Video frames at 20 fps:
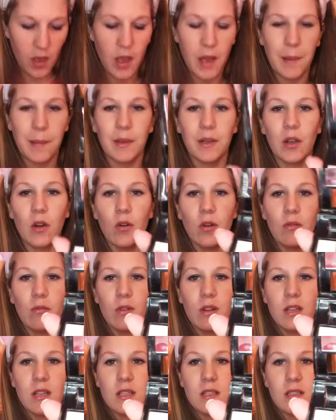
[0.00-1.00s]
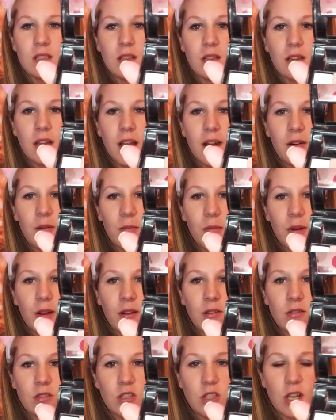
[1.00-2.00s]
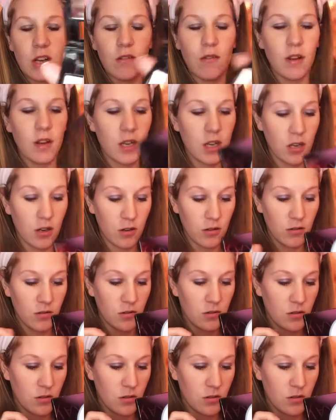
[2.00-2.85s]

I'm going to go in with this lighter brown shade right here.